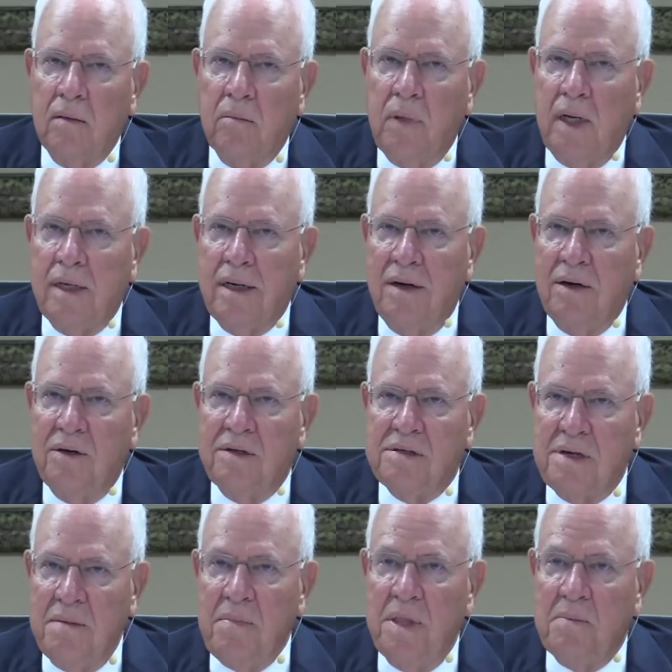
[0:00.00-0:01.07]
But there's
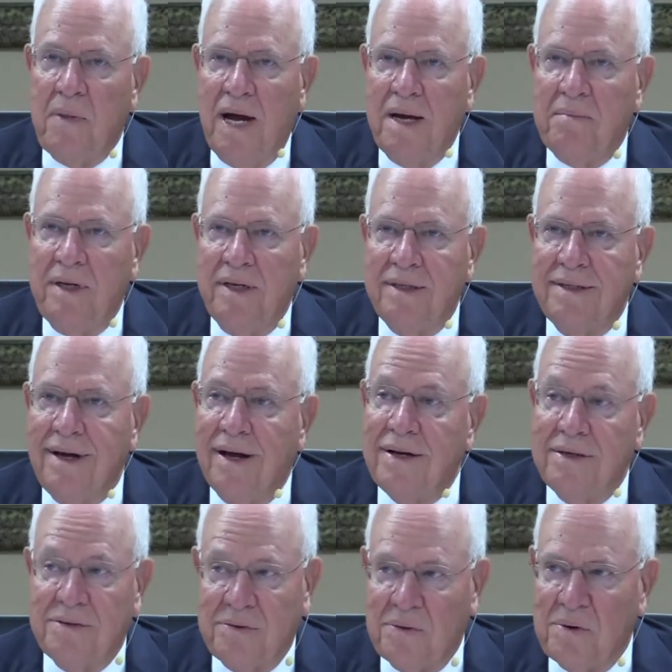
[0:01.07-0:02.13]
some of the Bible is not
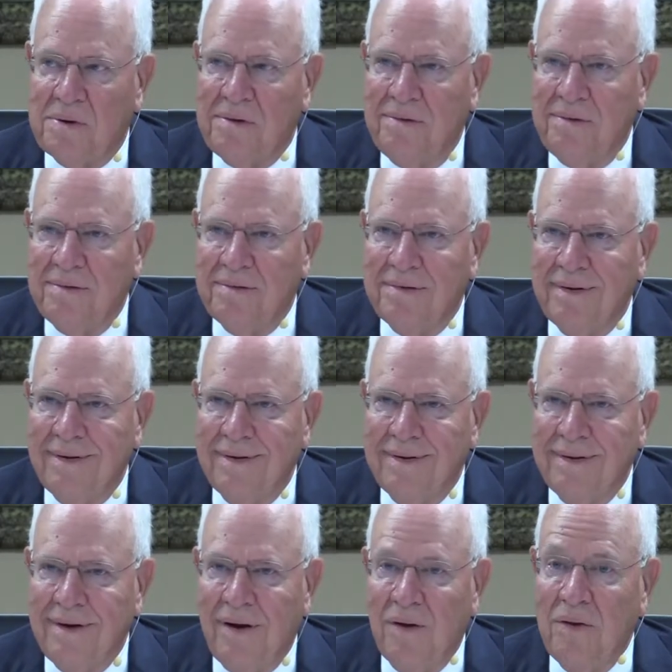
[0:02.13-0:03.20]
historical
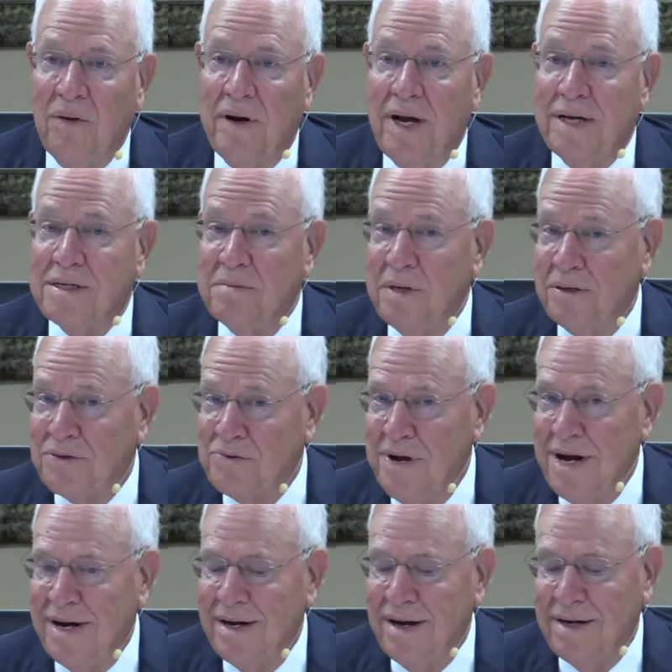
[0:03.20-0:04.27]
although it has some history
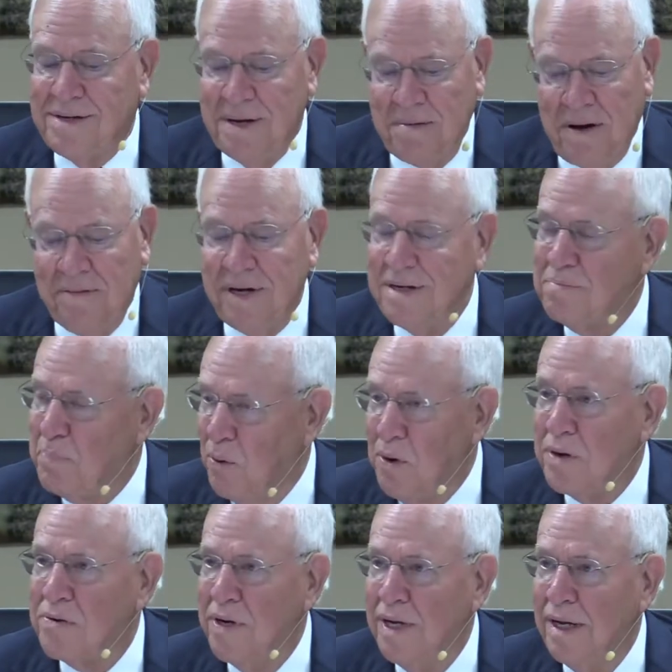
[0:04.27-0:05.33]
in it. Some of it is
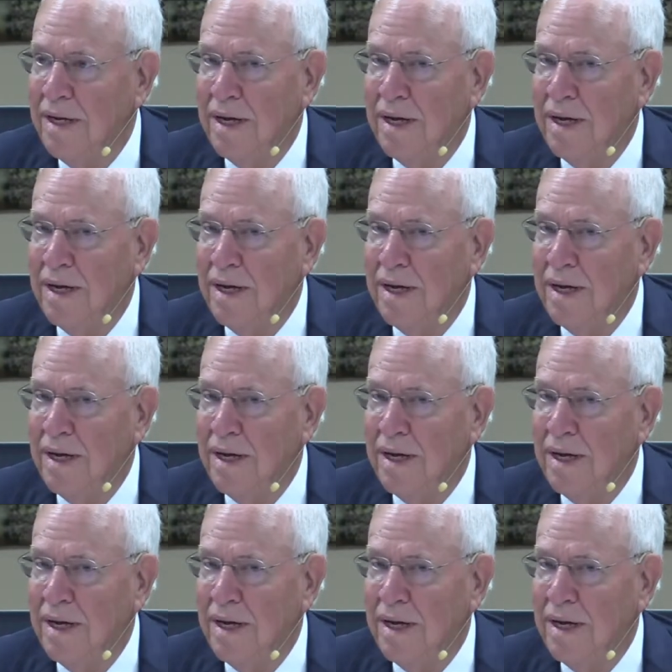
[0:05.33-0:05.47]
poetry.